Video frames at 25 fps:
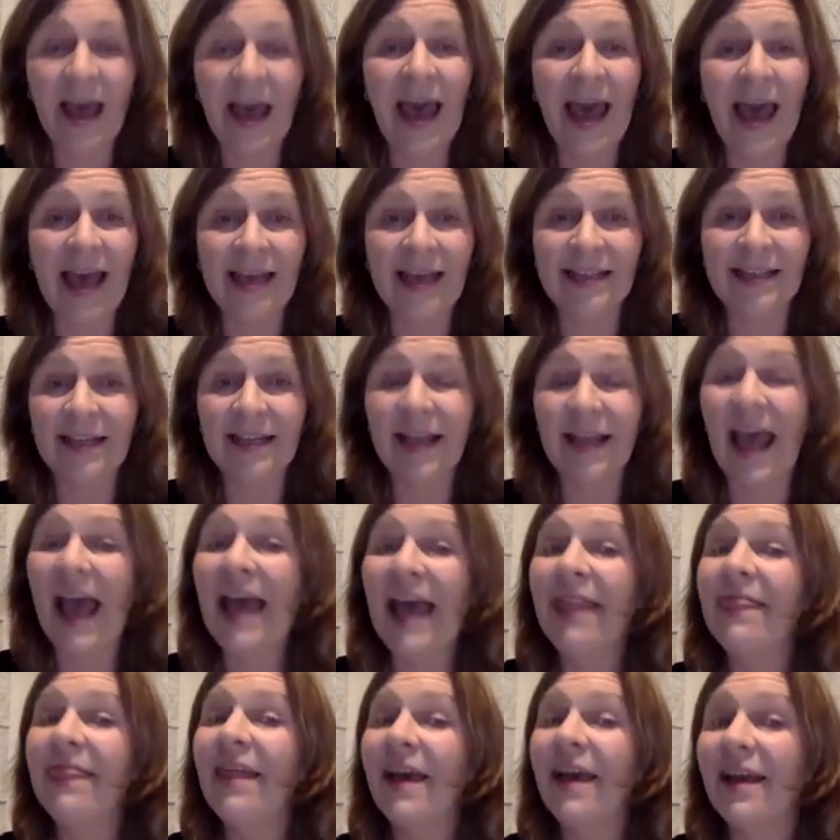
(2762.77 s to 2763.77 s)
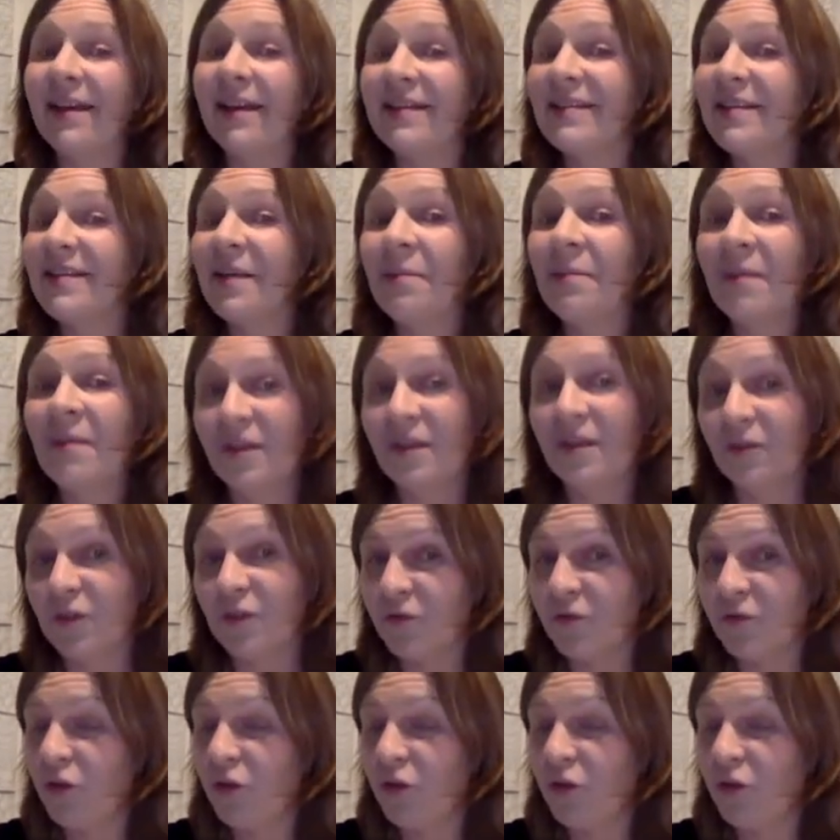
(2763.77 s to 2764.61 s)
excellent and then somebody was